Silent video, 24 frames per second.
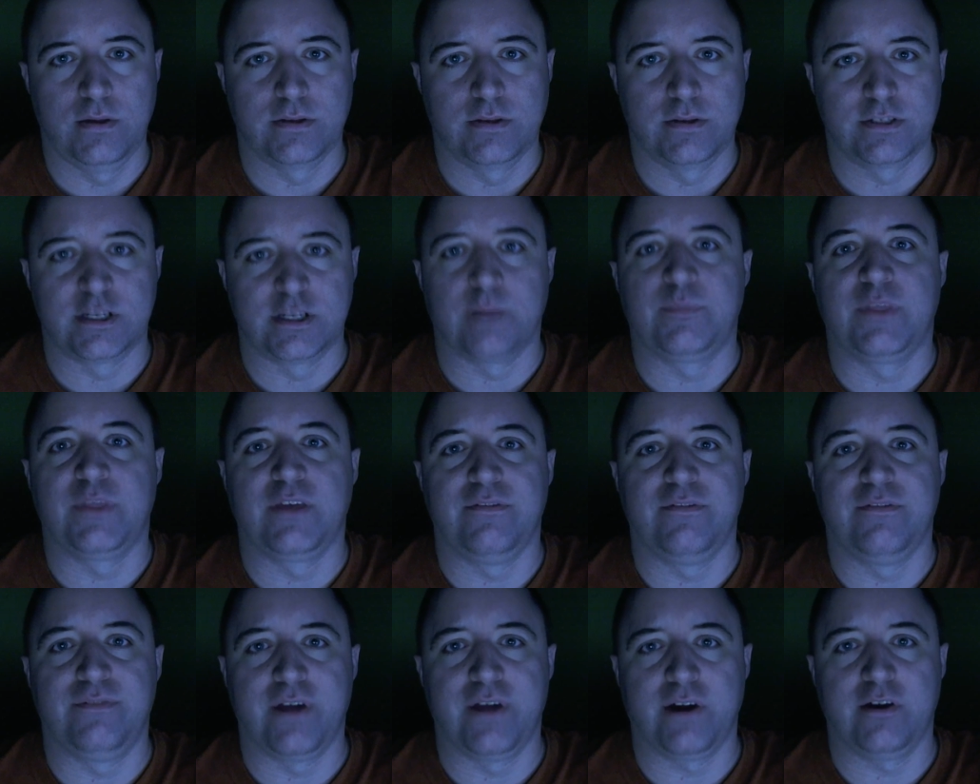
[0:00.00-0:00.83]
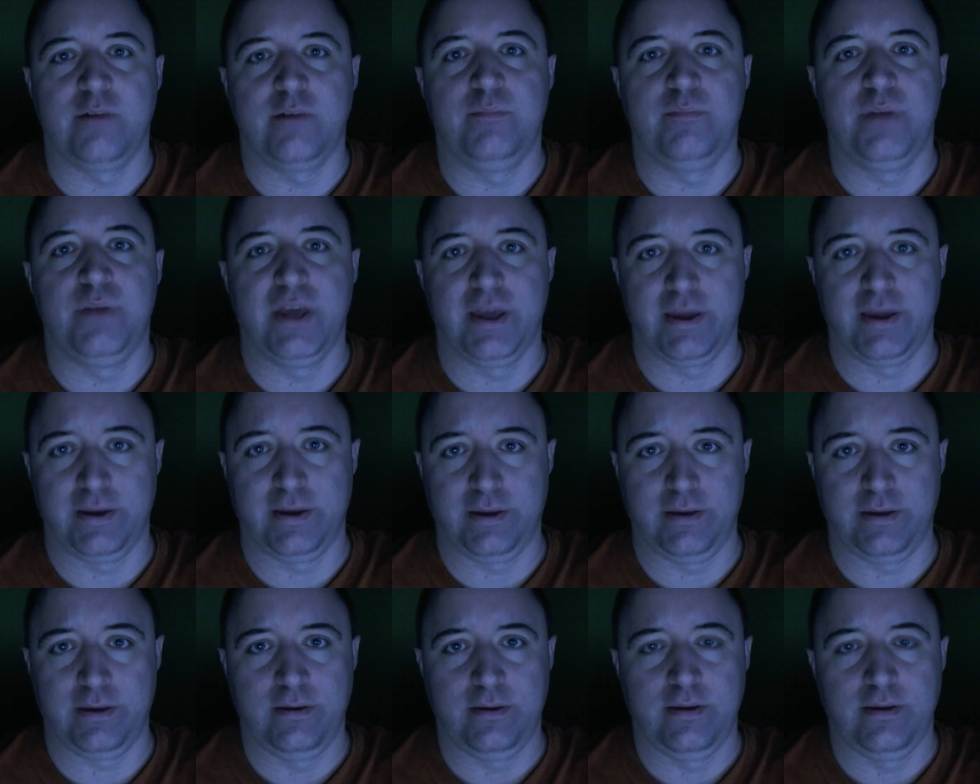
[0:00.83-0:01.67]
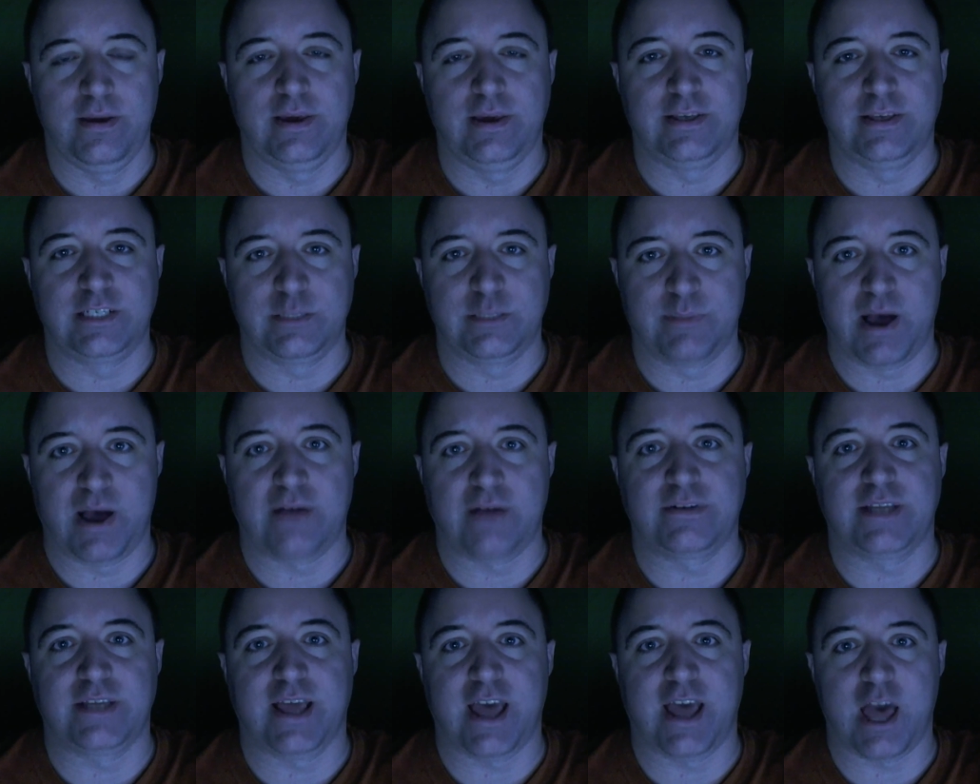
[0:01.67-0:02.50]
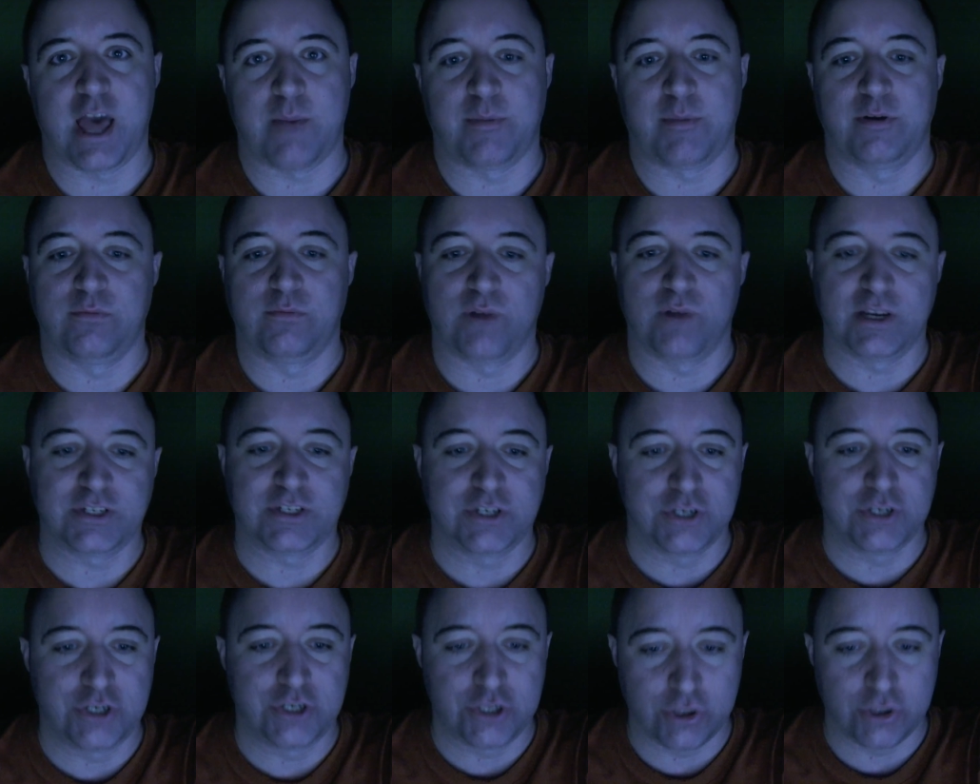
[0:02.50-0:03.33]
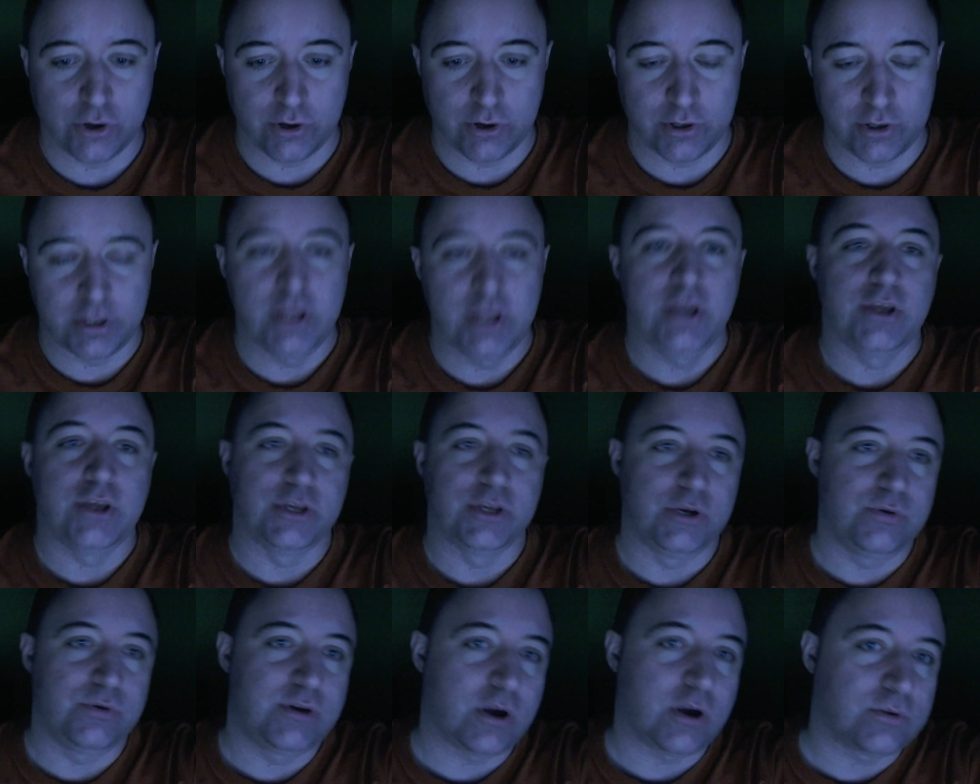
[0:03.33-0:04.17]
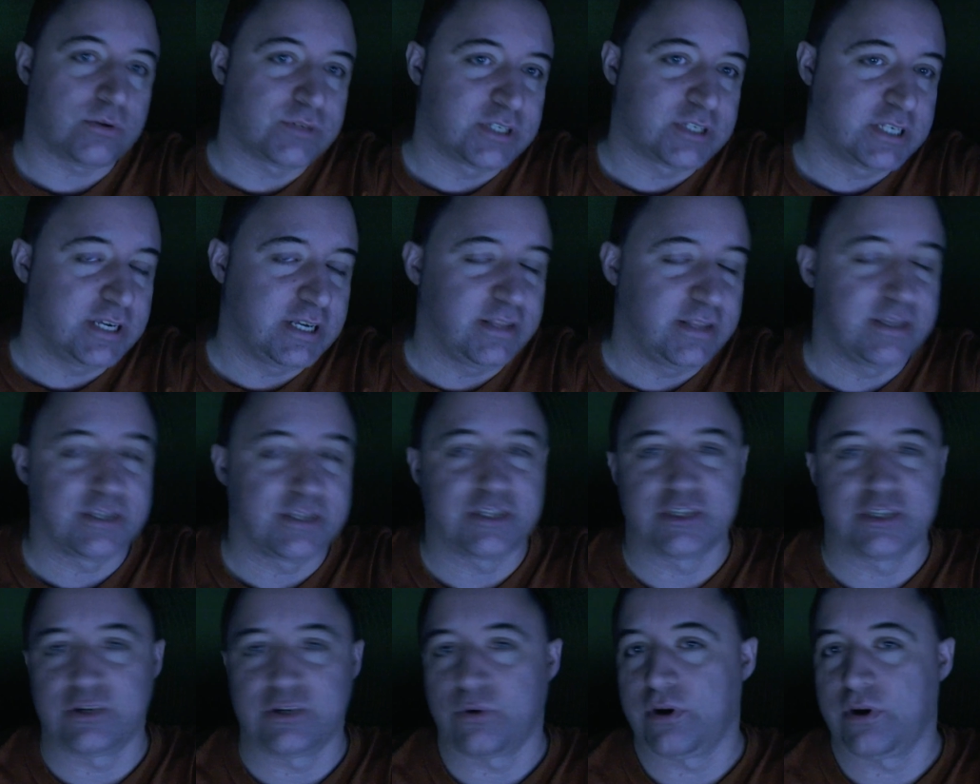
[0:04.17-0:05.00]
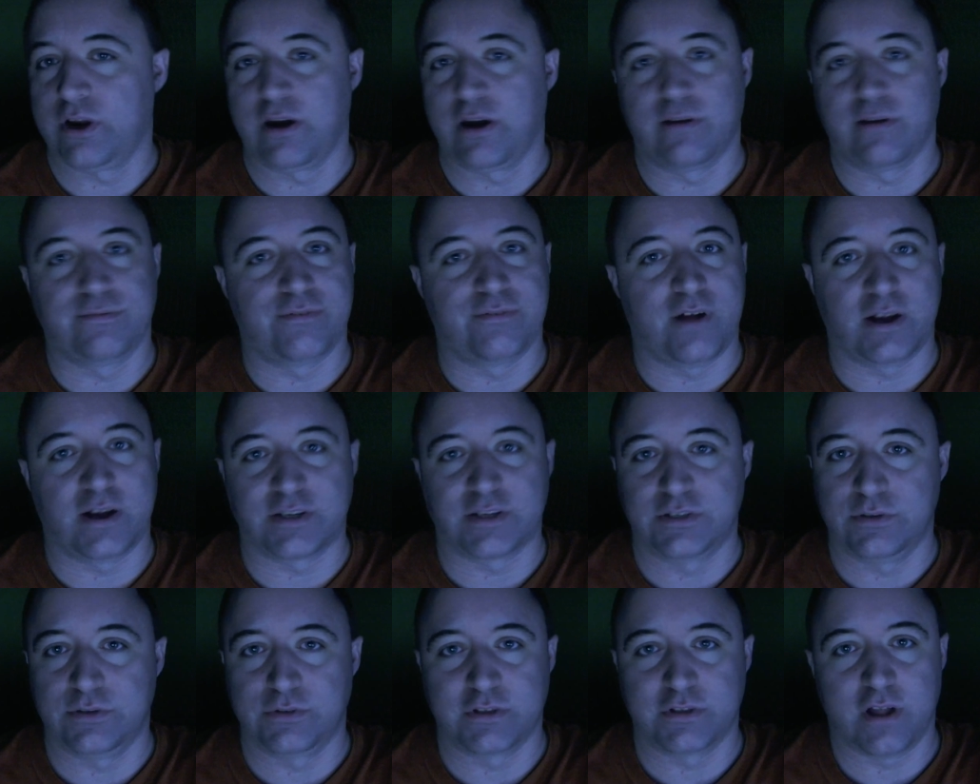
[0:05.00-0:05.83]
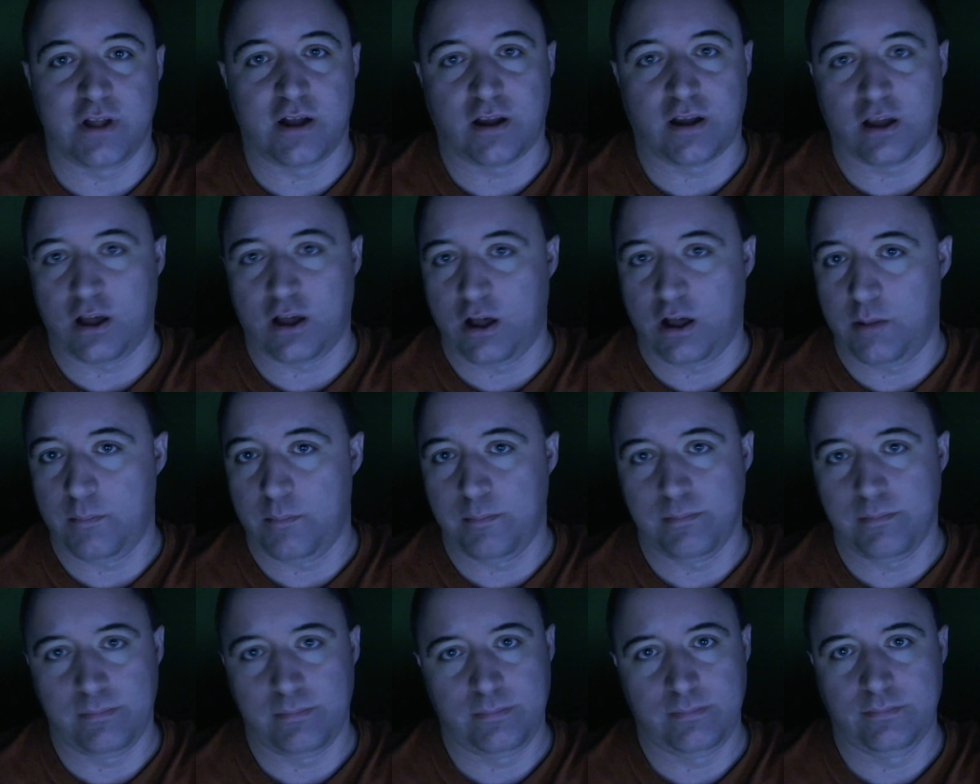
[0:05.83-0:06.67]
Something very big is about to happen, rest assured. You don't see this story on FoxNews.com.